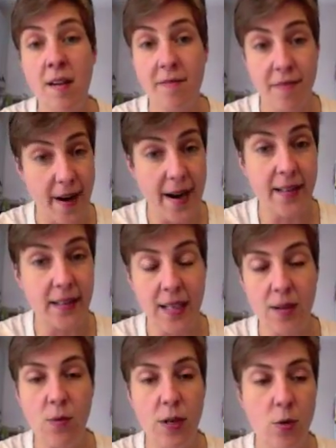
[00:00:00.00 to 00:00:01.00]

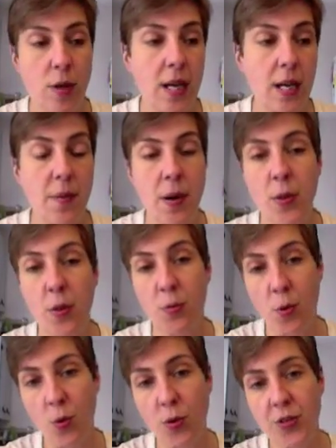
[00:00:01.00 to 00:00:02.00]
frankly, when you think about the
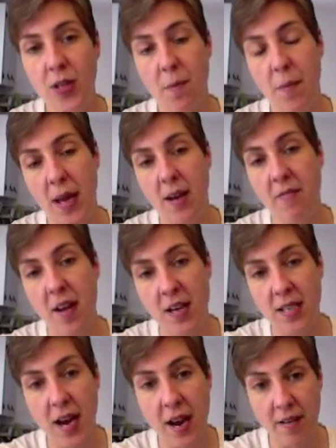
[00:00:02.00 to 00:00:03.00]
roles that men have had
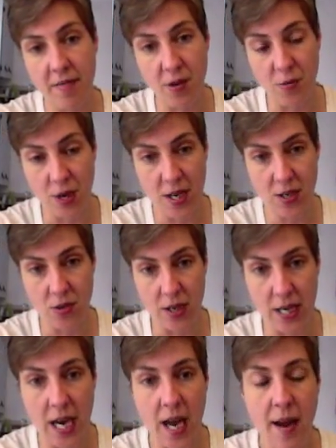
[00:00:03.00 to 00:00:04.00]
to have through
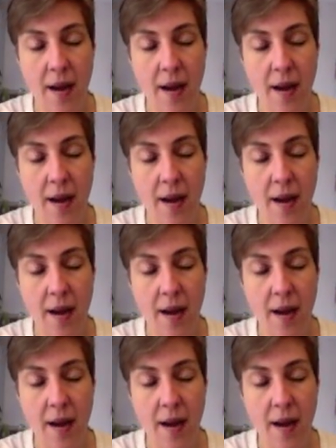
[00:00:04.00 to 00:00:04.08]
history,